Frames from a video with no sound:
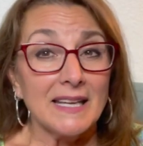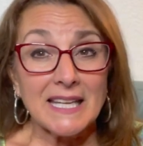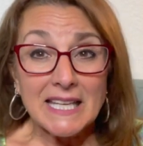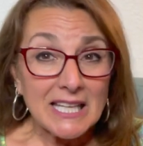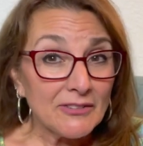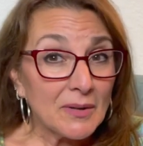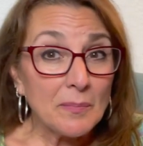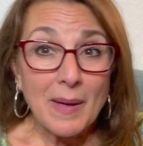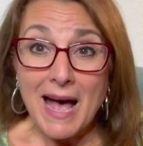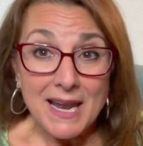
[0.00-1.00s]

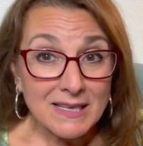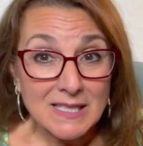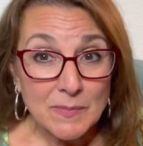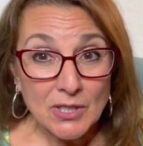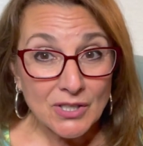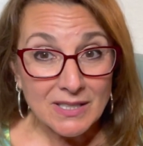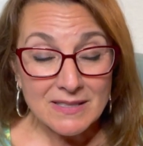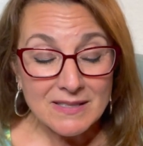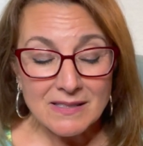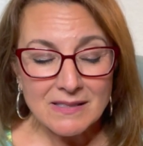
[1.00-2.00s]
even bad
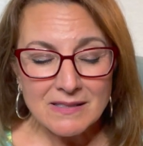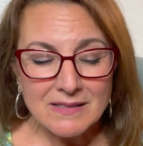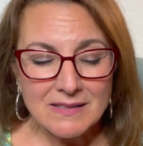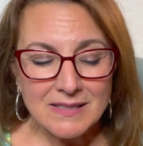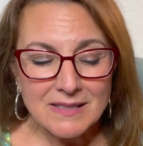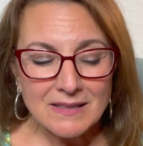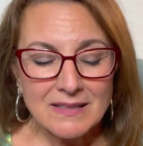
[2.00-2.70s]
experiences,